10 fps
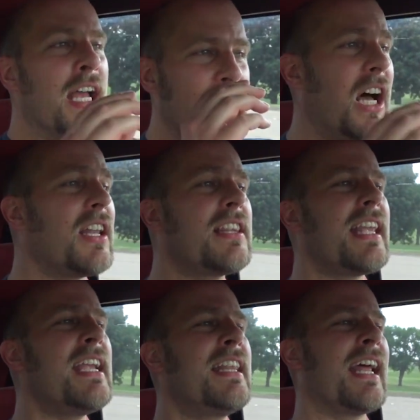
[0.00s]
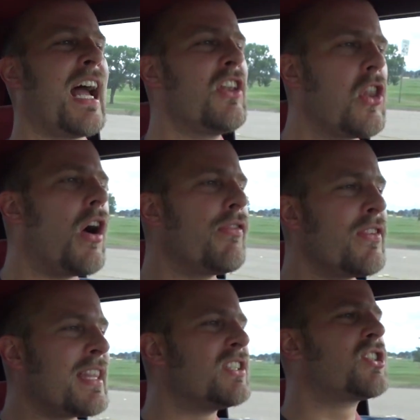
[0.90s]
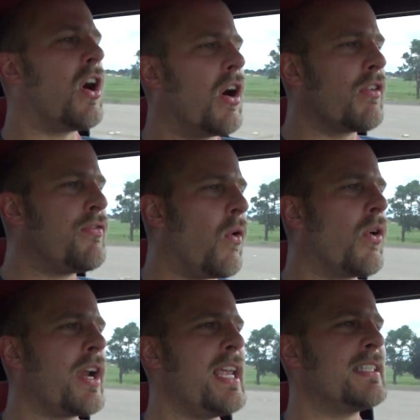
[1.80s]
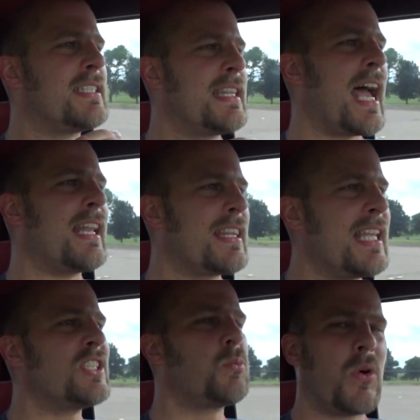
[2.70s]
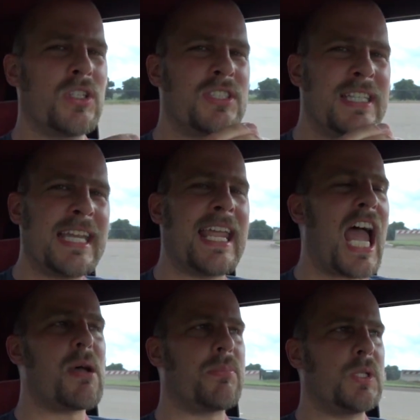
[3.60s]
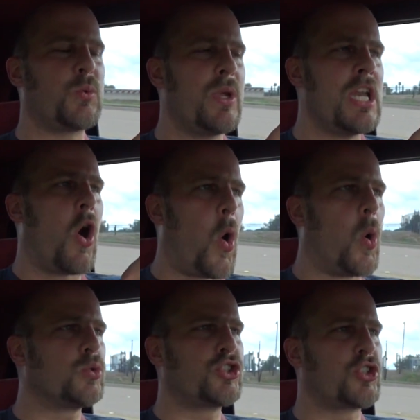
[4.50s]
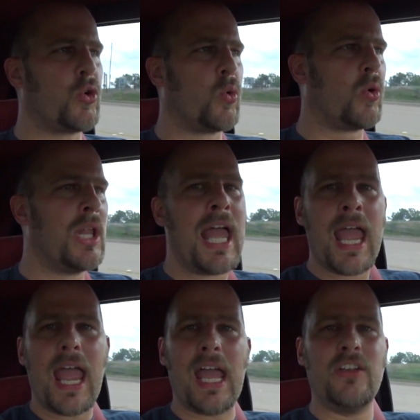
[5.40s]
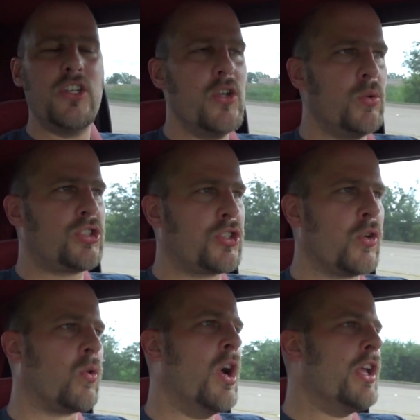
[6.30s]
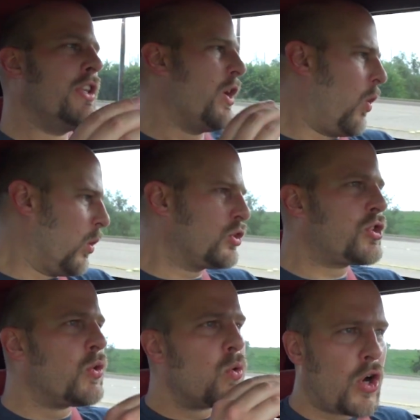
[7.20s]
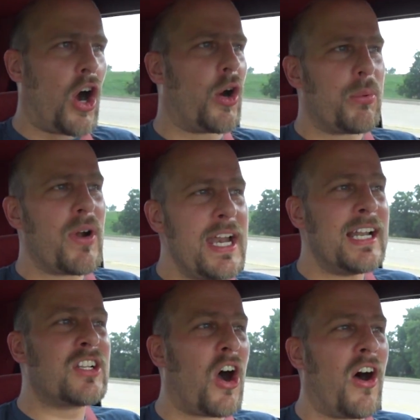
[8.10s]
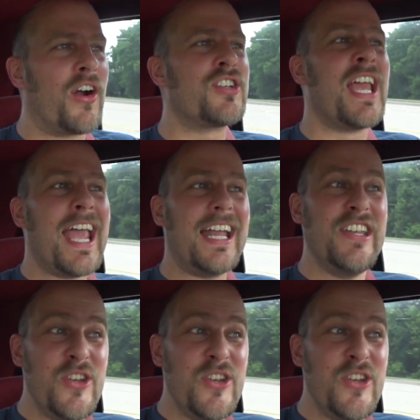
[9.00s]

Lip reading: Another thing that I love this car for is that this was the gap between old school and new school. The old school carbureted cars and the